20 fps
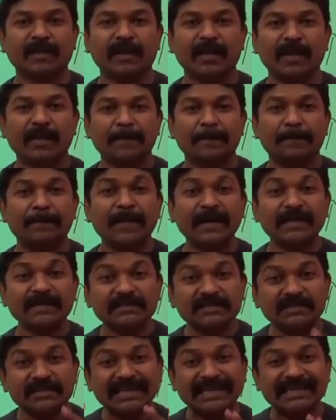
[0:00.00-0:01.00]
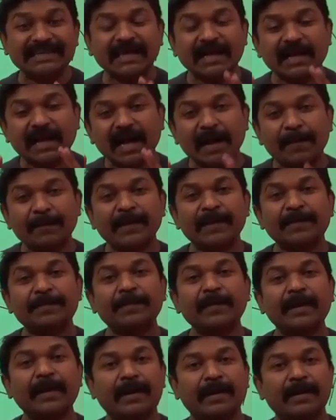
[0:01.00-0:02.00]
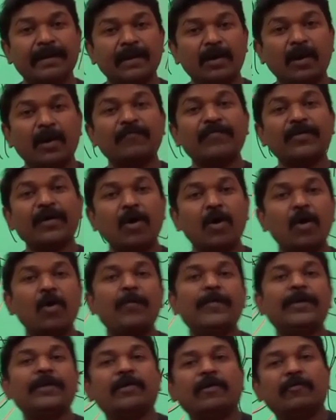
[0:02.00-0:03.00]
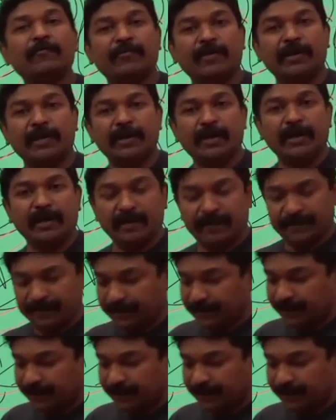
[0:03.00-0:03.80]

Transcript: By seeing the commitment of the government of India